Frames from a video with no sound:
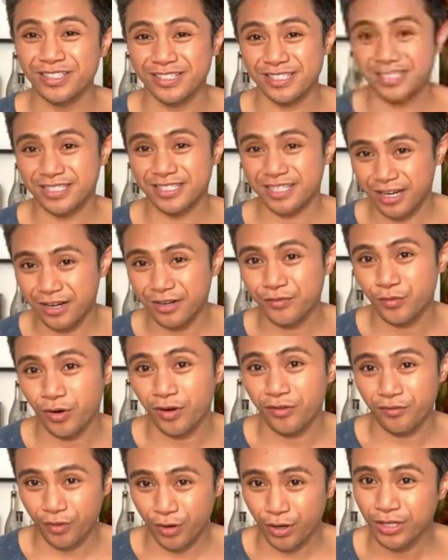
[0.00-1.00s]
scared for a
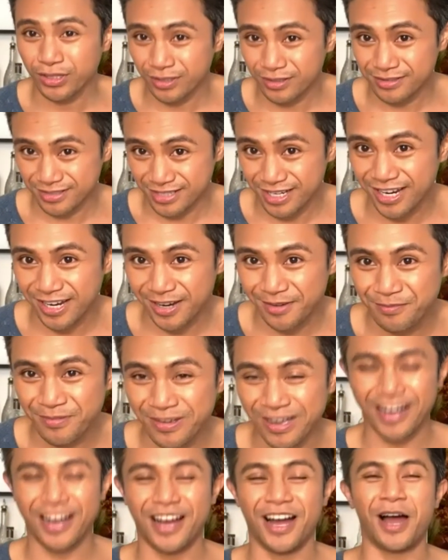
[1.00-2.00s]
very long time
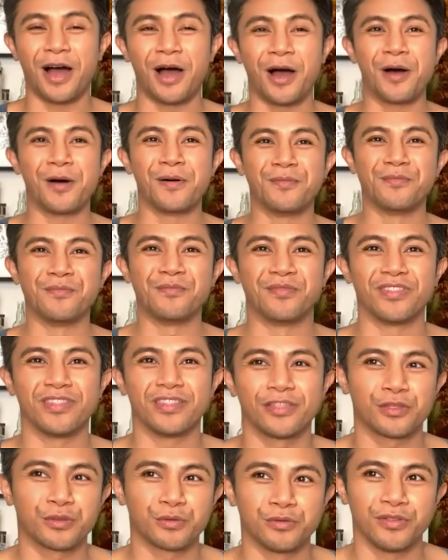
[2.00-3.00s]

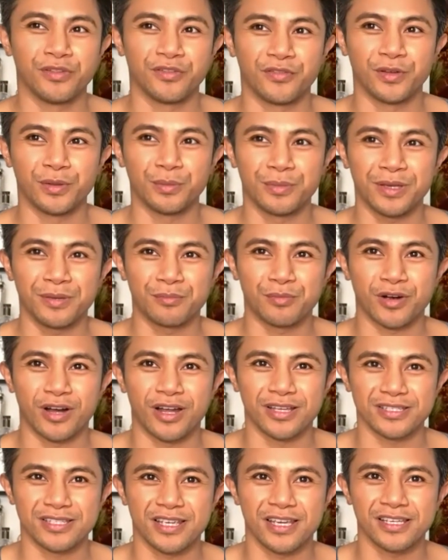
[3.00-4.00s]
through the filming
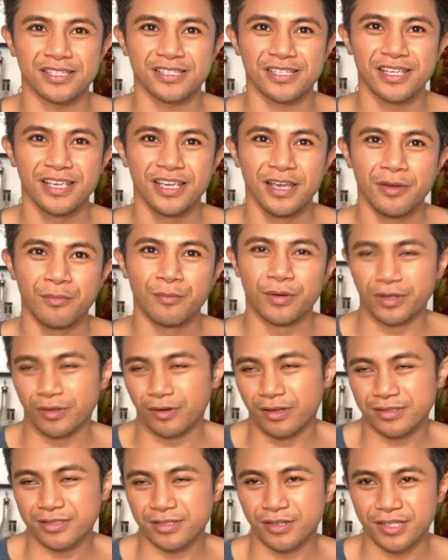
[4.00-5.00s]
process, but
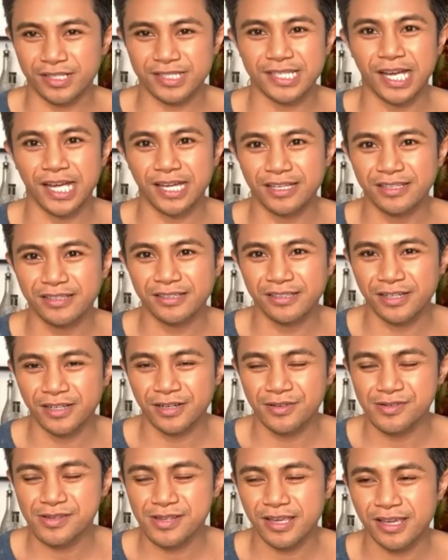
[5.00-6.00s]
also excited, you
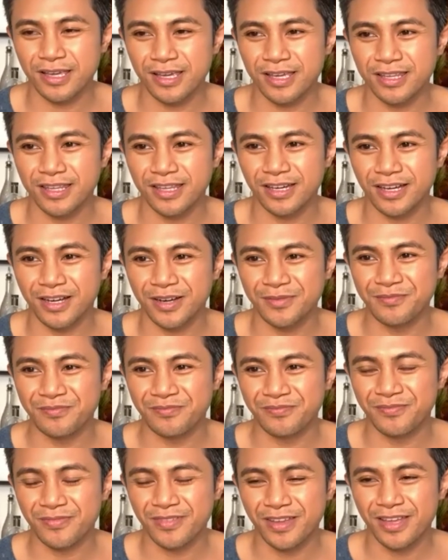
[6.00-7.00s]
know. And
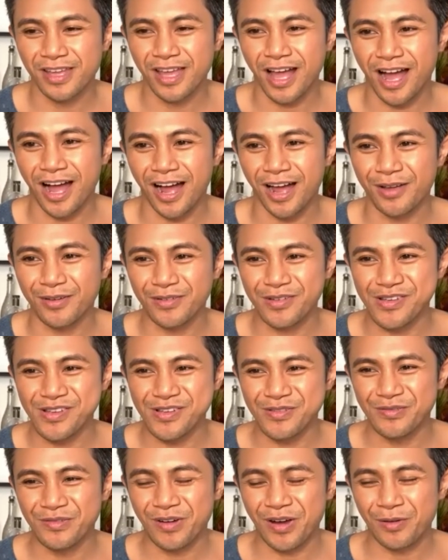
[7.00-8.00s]
I
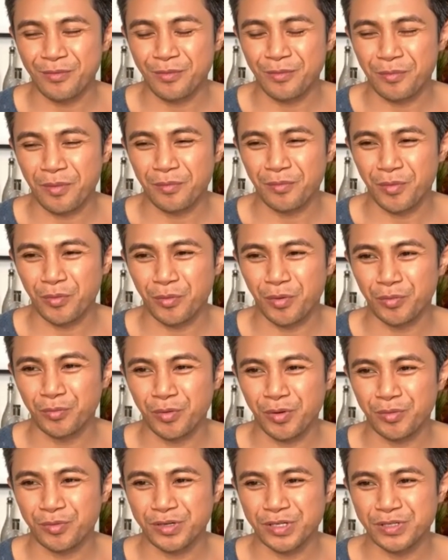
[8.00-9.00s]
remember when
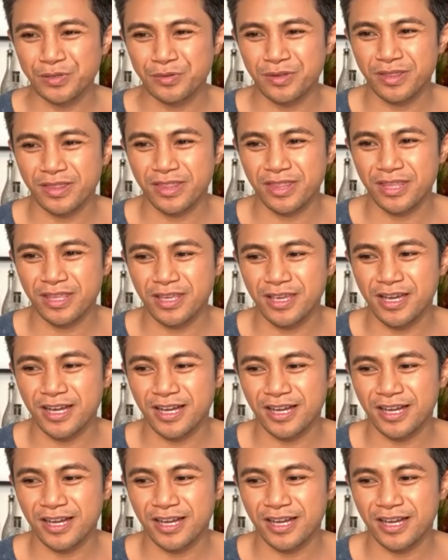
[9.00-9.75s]
we were doing the